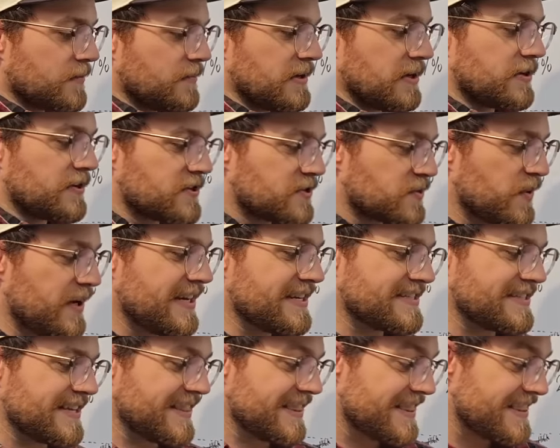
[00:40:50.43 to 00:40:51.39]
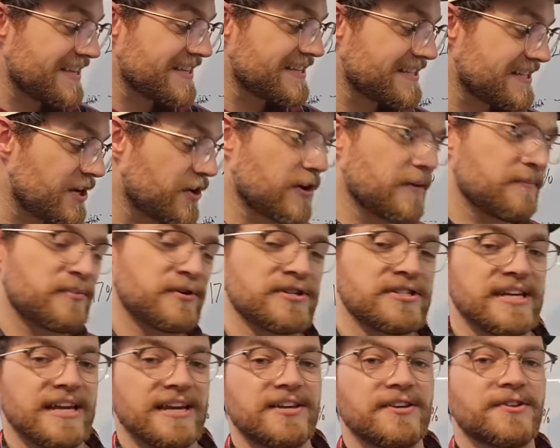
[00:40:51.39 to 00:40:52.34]
bittersweet is that this year in
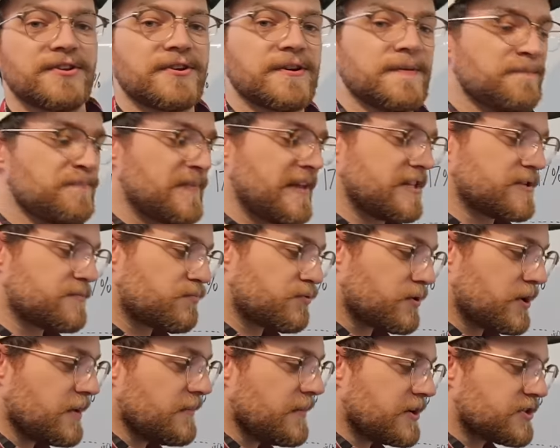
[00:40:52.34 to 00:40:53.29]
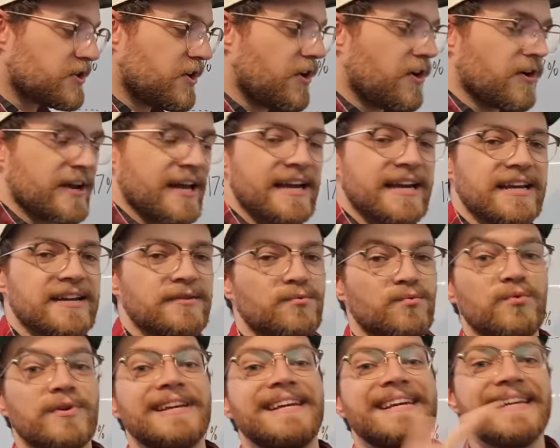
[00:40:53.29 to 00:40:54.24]
particular, it's pretty much all
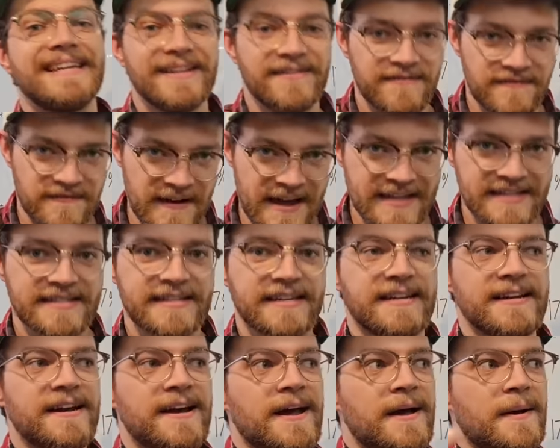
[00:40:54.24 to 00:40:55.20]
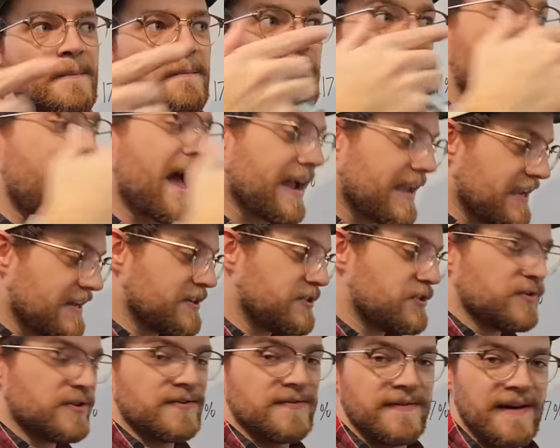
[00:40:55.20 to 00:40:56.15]
getting reinvested back
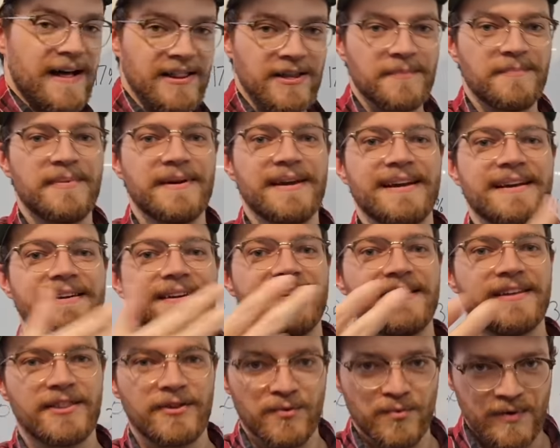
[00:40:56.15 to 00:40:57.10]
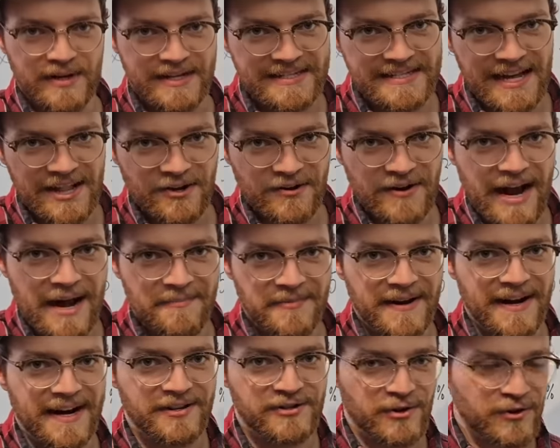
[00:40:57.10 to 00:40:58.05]
into developing the reseller app
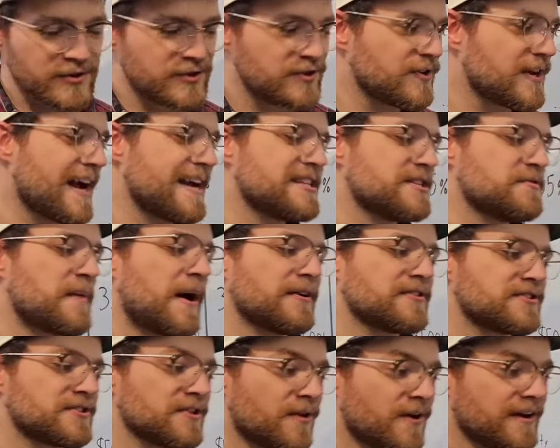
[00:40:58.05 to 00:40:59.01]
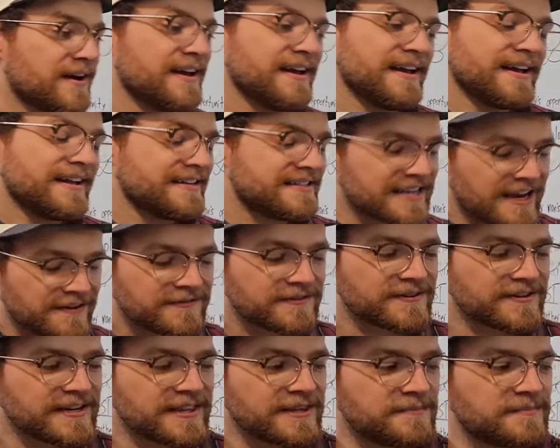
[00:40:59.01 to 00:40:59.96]
that I told you guys about. So
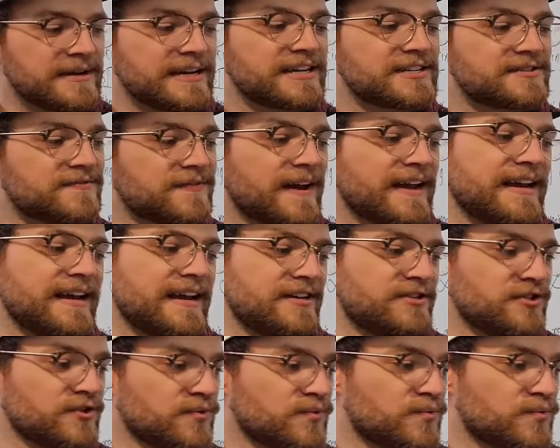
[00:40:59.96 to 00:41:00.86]
definitely the biggest financial